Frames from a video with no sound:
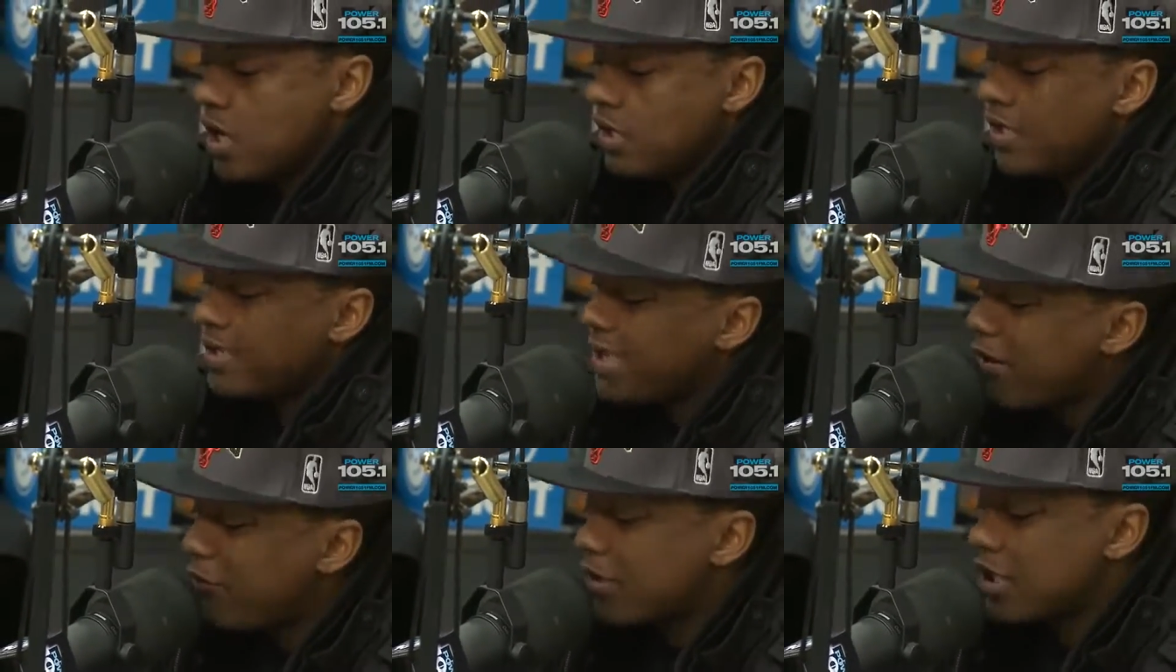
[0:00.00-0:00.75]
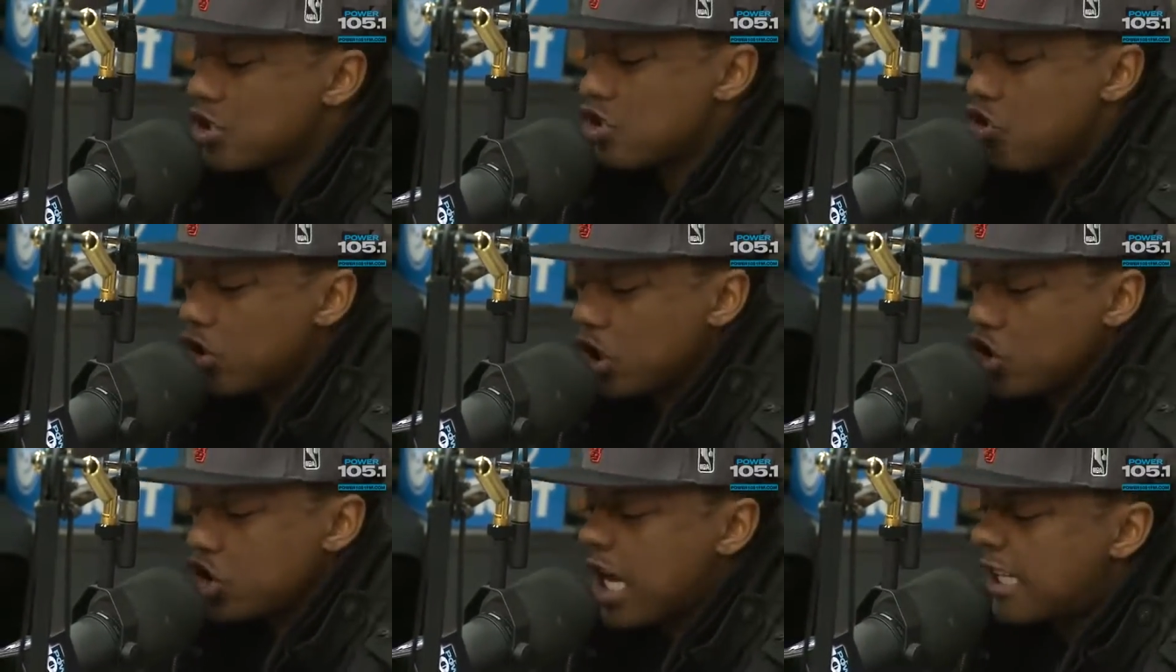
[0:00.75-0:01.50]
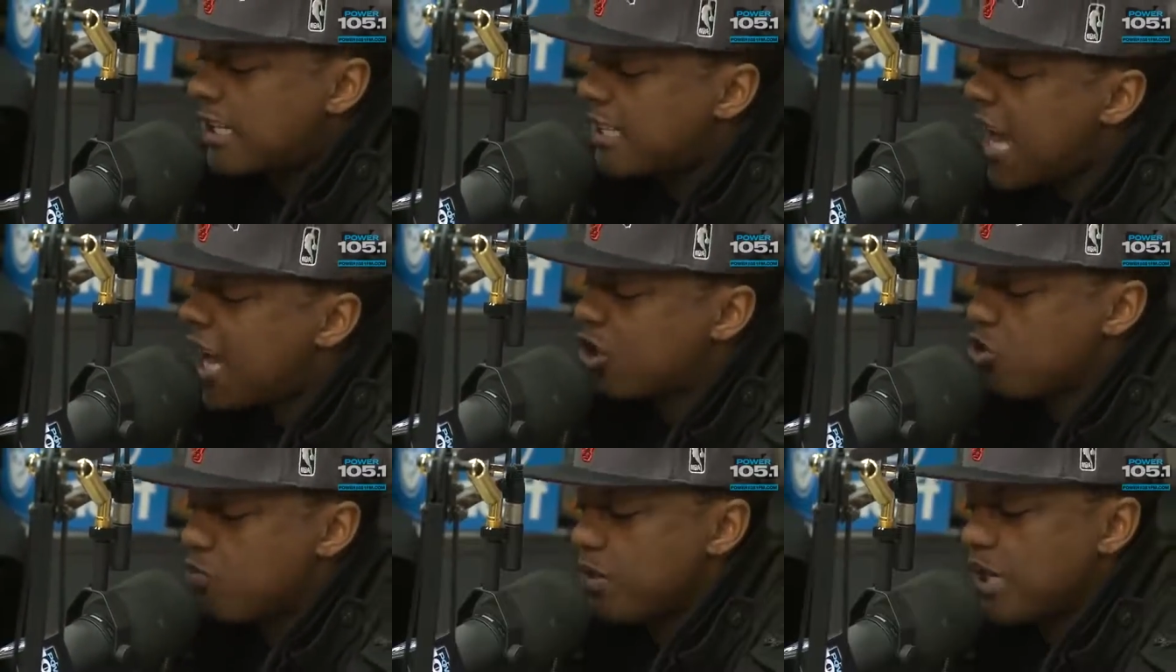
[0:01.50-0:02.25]
The devil is going to try to
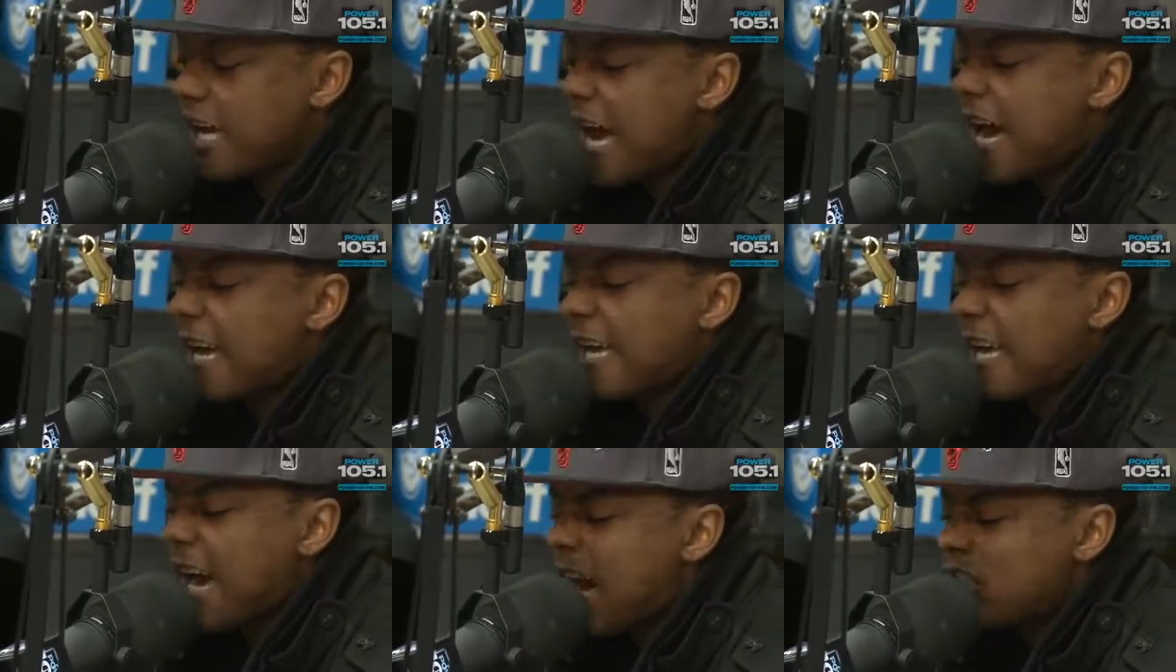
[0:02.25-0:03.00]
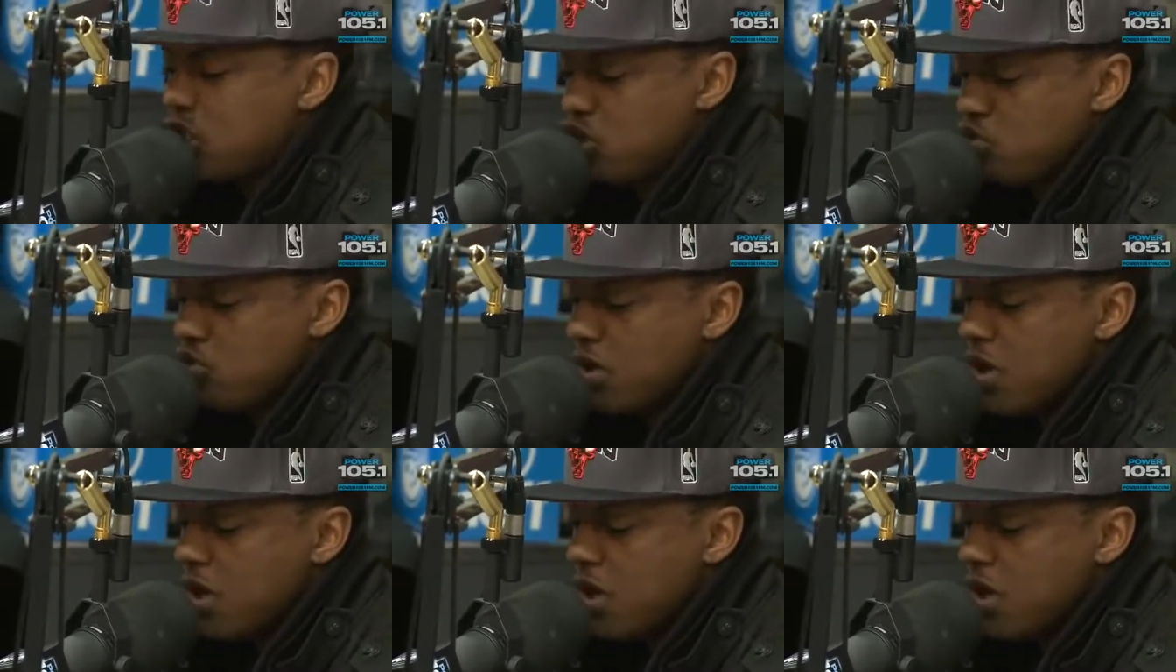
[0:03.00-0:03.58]
knock you, but God got you.